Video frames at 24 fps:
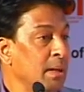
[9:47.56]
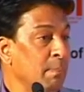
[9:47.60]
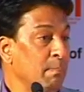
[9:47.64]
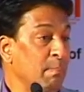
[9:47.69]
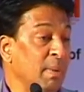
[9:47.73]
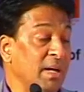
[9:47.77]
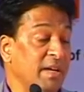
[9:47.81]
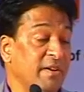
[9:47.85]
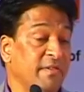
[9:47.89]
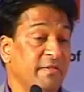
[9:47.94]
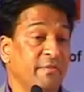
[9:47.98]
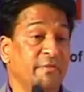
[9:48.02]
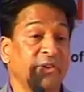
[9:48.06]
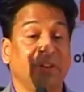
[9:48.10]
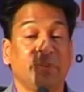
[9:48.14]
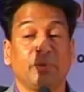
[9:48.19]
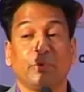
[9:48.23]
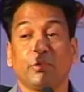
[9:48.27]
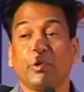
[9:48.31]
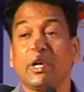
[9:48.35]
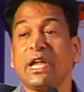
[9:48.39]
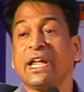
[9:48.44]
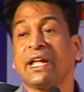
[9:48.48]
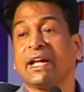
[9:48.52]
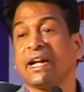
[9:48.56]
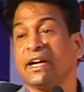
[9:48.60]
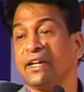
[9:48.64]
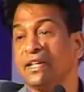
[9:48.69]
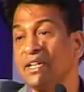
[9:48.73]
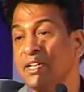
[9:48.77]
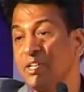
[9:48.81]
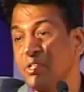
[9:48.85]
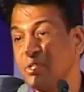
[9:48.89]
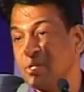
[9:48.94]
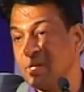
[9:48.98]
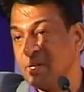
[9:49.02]
but with three
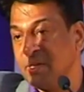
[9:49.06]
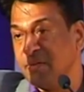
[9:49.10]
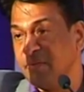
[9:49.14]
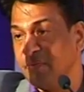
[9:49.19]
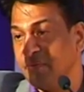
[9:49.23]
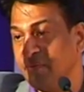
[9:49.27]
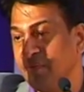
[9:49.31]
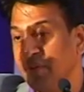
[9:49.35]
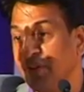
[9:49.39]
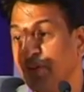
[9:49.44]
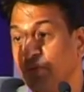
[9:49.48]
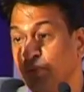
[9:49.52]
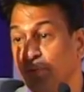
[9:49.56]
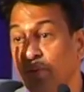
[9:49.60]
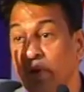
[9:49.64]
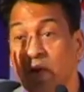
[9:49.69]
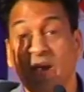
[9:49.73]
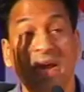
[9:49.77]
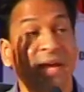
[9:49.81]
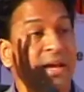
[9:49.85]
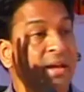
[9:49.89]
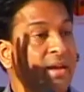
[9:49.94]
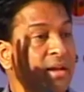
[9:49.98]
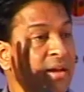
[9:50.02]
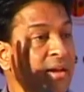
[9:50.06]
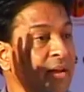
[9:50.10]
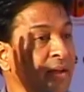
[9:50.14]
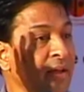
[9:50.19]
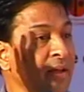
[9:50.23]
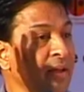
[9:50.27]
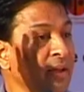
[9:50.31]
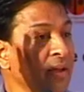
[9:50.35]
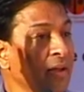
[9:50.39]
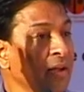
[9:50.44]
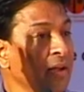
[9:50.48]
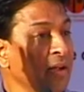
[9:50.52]
conditions.
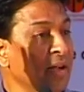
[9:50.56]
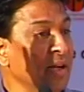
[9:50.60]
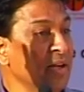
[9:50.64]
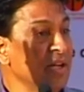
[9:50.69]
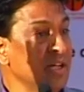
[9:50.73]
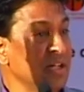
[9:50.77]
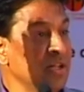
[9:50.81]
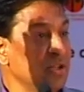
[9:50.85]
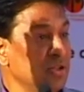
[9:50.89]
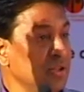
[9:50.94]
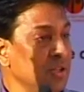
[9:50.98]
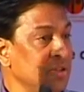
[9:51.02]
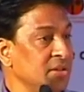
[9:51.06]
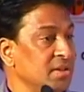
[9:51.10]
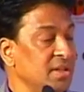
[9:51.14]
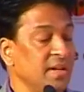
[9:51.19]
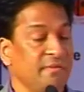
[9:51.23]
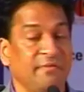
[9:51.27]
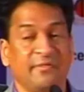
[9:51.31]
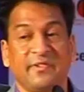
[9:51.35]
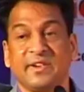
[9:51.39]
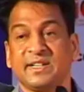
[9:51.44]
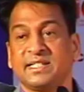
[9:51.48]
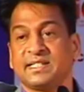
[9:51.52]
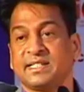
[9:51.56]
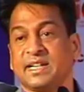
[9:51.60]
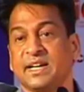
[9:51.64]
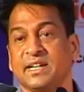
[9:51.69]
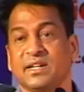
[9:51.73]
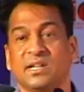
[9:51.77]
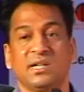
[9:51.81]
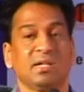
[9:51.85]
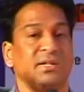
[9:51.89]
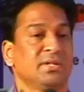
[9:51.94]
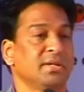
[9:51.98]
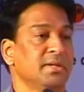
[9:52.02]
The first
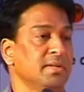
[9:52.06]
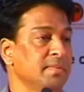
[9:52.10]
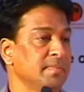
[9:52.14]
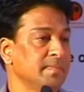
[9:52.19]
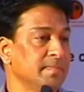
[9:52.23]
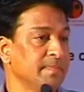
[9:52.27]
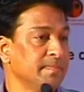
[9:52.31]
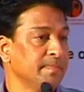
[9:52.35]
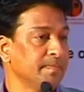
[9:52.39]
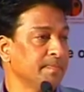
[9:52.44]
condition,